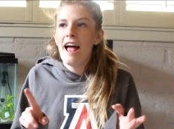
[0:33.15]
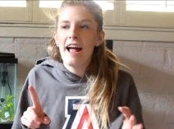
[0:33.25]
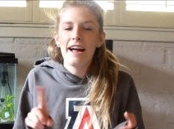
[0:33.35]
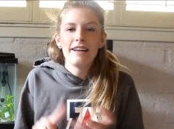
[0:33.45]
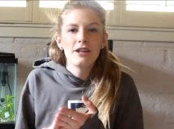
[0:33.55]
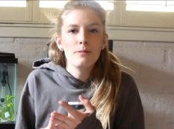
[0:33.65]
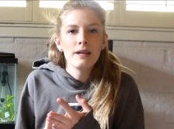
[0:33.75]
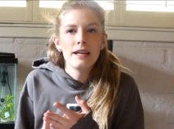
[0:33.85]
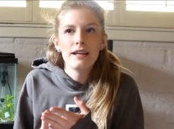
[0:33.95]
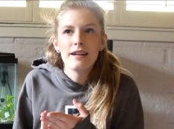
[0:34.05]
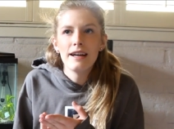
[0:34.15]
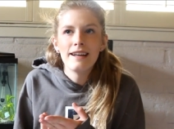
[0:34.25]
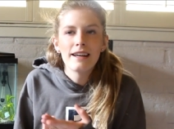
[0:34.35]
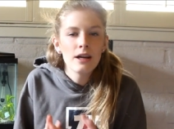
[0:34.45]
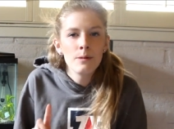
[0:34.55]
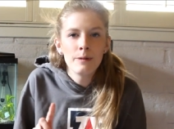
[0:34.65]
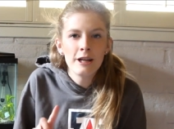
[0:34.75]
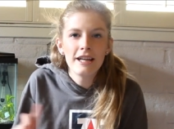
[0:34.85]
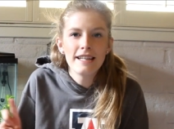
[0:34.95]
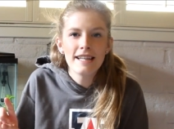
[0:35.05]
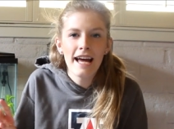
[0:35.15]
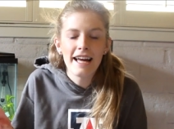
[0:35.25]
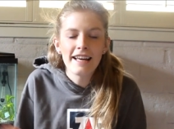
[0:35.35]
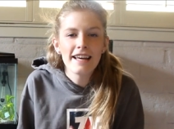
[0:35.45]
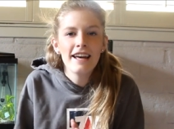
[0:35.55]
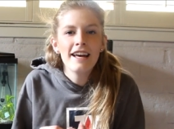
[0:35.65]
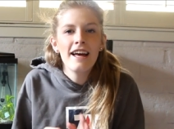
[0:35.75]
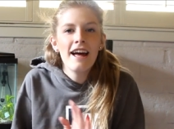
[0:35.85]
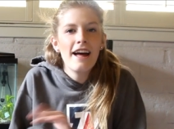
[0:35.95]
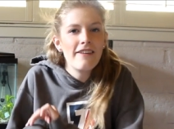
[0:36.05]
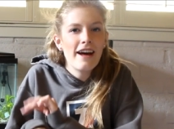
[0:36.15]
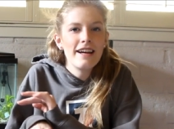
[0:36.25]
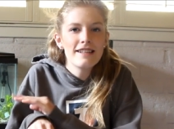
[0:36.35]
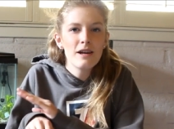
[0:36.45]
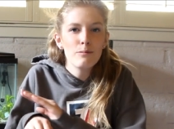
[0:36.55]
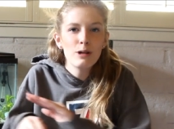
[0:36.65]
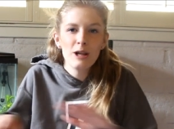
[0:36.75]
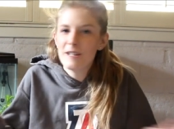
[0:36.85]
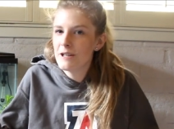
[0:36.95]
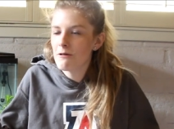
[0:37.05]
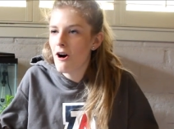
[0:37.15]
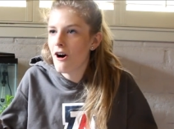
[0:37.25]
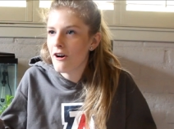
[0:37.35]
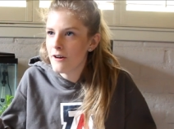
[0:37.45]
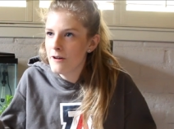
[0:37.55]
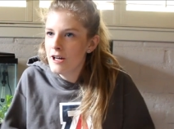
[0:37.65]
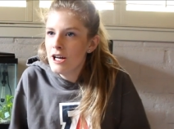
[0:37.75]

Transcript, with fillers: and could be in a community tank and that is completely wrong.